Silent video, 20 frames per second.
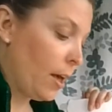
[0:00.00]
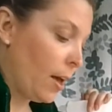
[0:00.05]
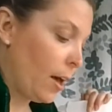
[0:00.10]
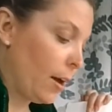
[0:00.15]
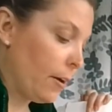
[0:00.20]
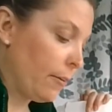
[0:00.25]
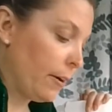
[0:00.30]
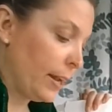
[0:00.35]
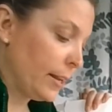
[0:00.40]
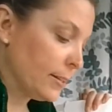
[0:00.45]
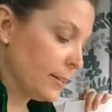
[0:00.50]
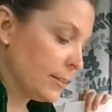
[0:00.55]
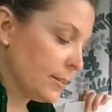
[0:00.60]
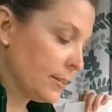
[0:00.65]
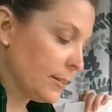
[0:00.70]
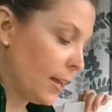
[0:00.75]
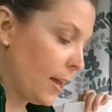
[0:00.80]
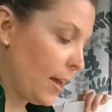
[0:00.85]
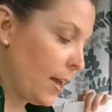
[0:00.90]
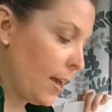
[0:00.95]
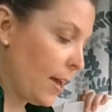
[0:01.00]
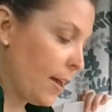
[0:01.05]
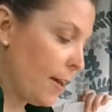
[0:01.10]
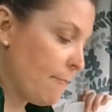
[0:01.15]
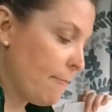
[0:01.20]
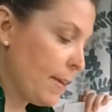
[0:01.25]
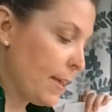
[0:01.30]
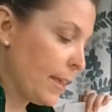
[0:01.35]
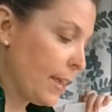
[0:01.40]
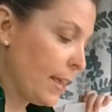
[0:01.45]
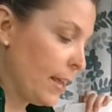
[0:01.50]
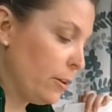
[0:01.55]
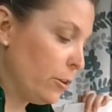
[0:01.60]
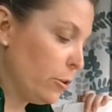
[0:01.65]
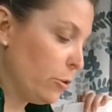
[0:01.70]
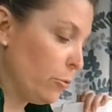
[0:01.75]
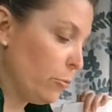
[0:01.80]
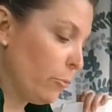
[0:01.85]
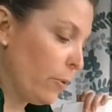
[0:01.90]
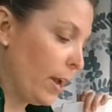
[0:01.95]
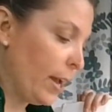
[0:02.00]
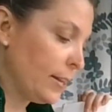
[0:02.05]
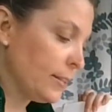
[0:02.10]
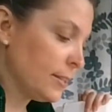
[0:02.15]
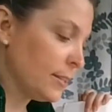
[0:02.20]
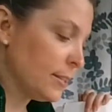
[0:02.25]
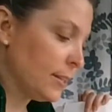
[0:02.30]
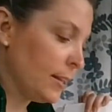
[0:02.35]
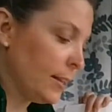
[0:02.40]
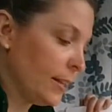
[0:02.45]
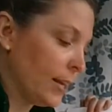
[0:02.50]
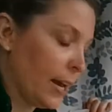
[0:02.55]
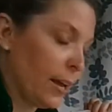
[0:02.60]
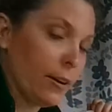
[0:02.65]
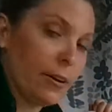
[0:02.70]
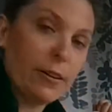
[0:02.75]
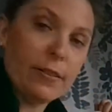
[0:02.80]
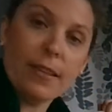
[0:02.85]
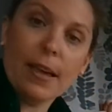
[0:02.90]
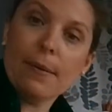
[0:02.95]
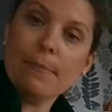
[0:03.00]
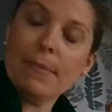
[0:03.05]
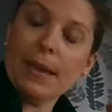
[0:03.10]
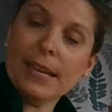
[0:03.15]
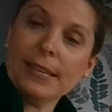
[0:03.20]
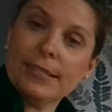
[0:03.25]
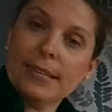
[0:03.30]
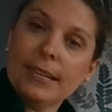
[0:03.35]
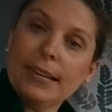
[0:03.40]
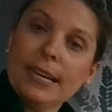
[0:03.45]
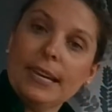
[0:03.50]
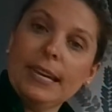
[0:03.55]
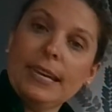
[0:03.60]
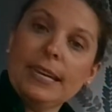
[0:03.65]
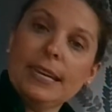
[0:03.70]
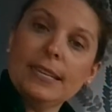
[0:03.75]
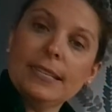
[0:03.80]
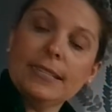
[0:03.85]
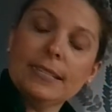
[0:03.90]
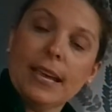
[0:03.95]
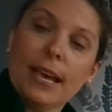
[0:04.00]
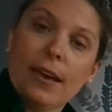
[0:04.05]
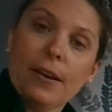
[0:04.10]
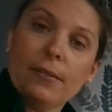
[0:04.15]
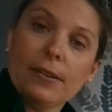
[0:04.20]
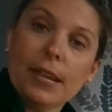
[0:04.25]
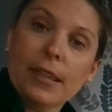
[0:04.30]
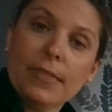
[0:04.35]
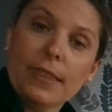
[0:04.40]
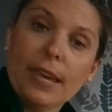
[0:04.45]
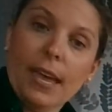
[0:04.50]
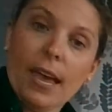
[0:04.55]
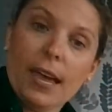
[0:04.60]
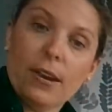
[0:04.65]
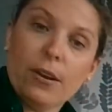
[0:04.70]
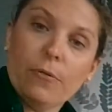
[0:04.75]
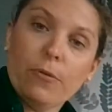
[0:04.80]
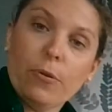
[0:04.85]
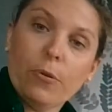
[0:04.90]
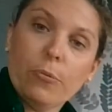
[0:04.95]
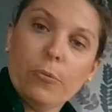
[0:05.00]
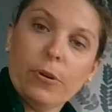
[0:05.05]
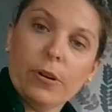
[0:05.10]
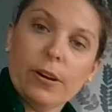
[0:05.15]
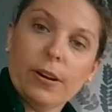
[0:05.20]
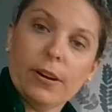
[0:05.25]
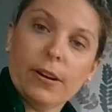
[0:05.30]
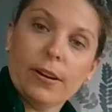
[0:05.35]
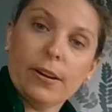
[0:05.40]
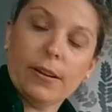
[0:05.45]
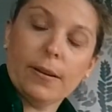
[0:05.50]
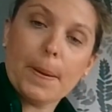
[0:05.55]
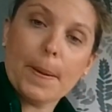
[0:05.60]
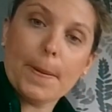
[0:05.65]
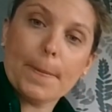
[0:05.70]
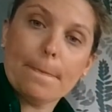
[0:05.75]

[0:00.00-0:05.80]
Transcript: All right, can you write the letter that makes an E sound at the end of a word?